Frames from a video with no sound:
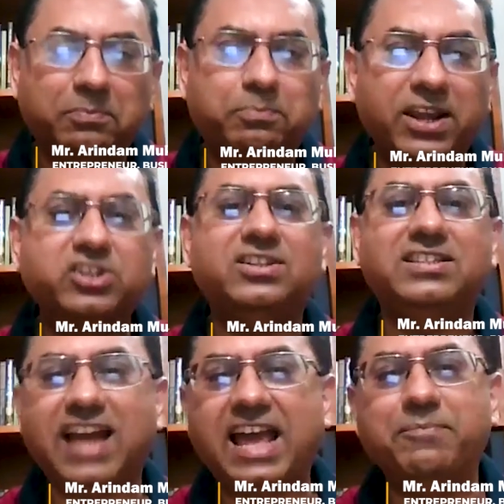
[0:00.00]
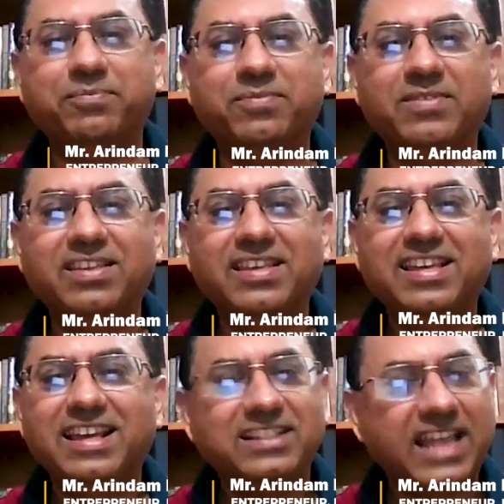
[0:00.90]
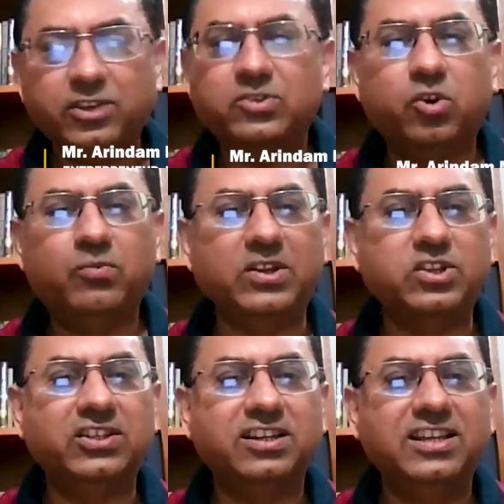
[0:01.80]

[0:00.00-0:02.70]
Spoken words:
precious time. Thank you so much.